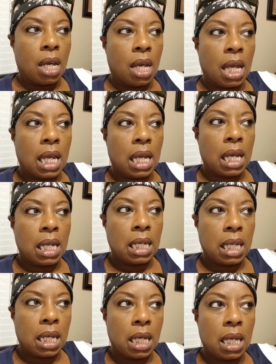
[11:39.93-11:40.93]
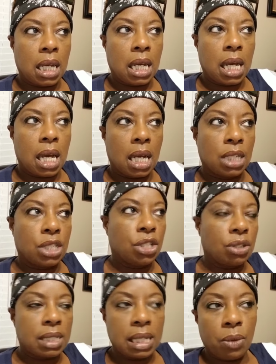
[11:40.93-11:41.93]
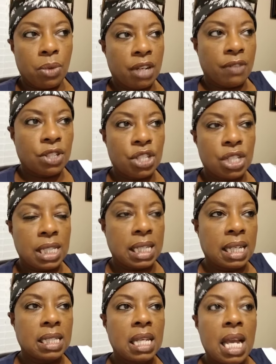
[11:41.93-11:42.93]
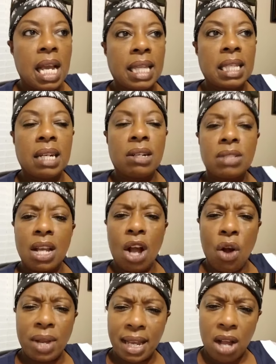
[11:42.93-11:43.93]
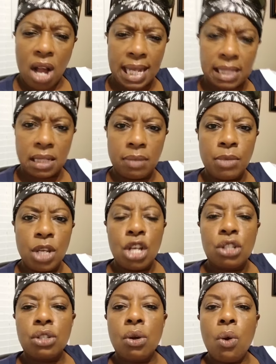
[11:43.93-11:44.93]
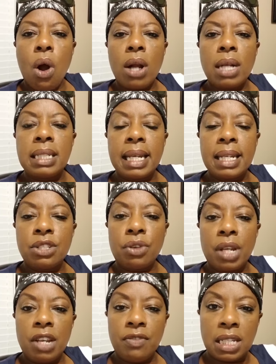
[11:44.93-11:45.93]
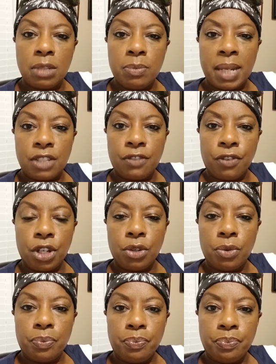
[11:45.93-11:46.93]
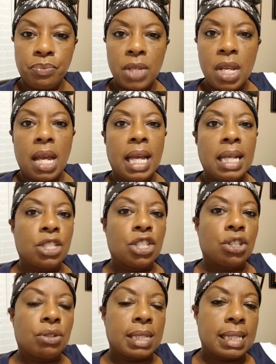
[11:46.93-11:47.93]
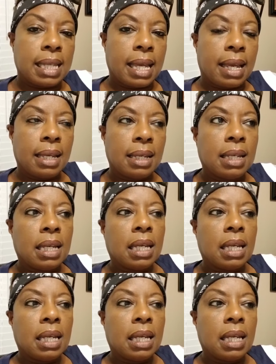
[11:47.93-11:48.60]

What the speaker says: And she'll say whatever she says. And then I'll say, okay, awesome. So are days or evenings best for you? And she'll say,